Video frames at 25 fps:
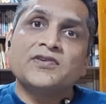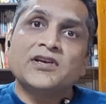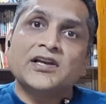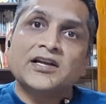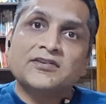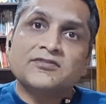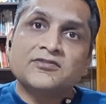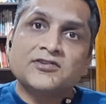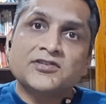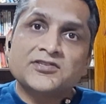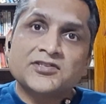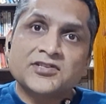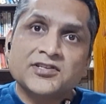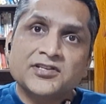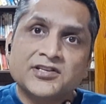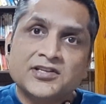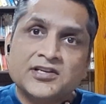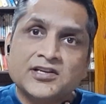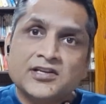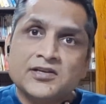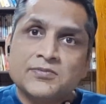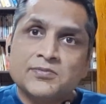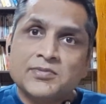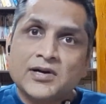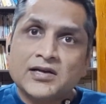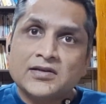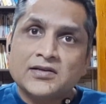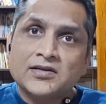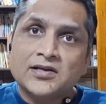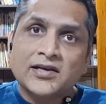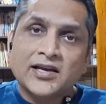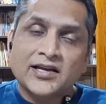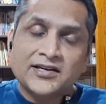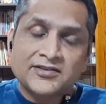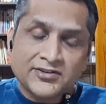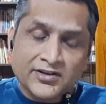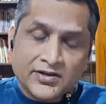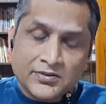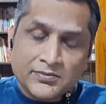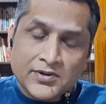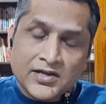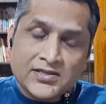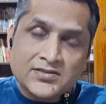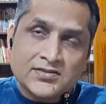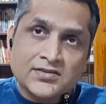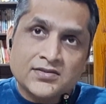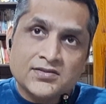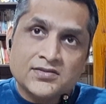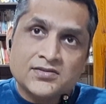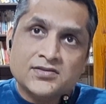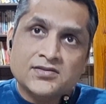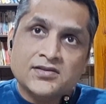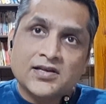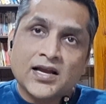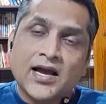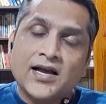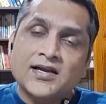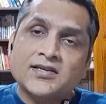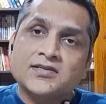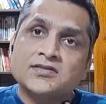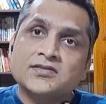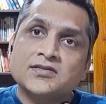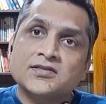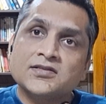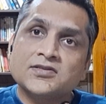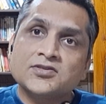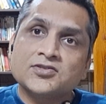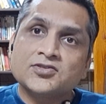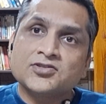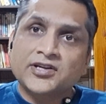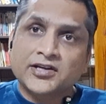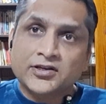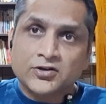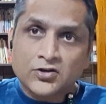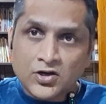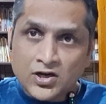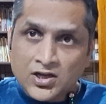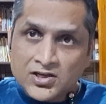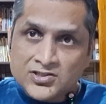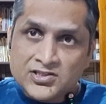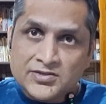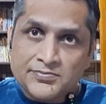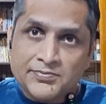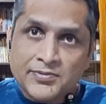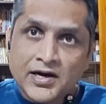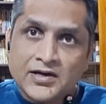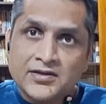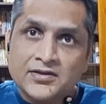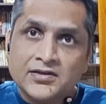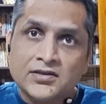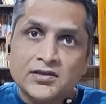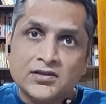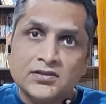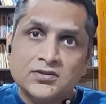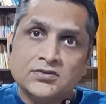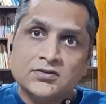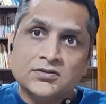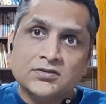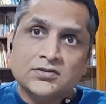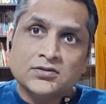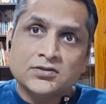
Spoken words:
electric buses as its technology partner.